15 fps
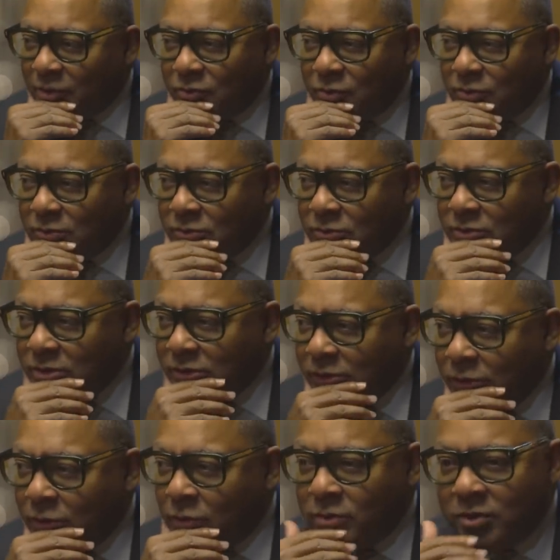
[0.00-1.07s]
but you, you need
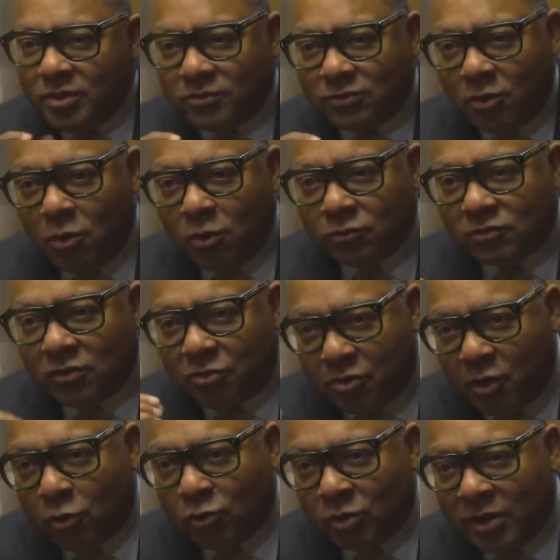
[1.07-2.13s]
to learn these songs
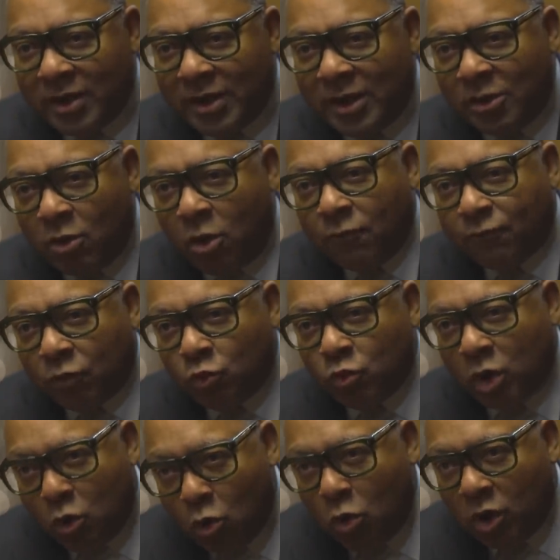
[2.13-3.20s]
thoroughly and off the
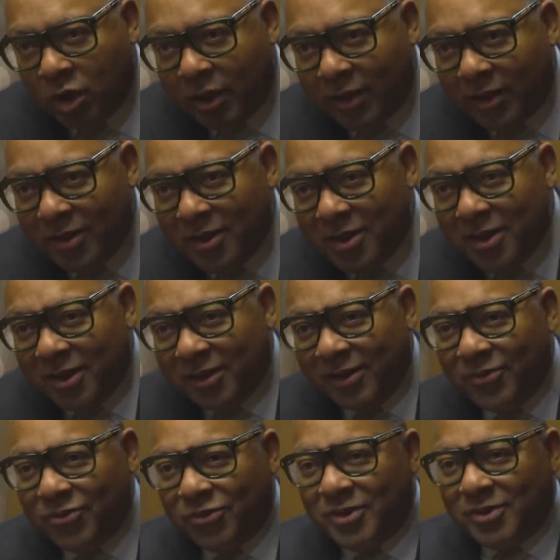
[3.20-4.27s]
recording. And
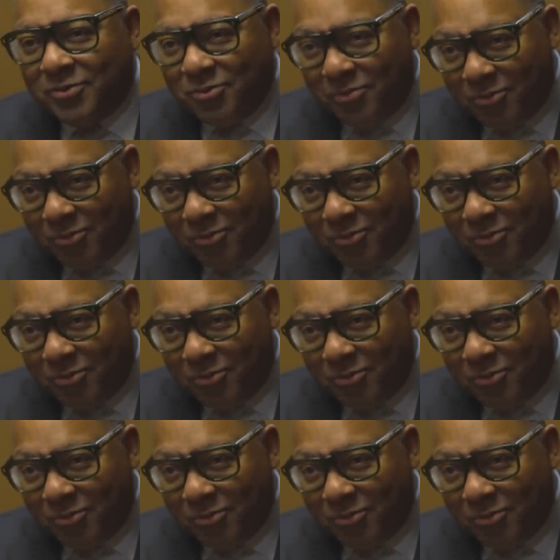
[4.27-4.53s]
then she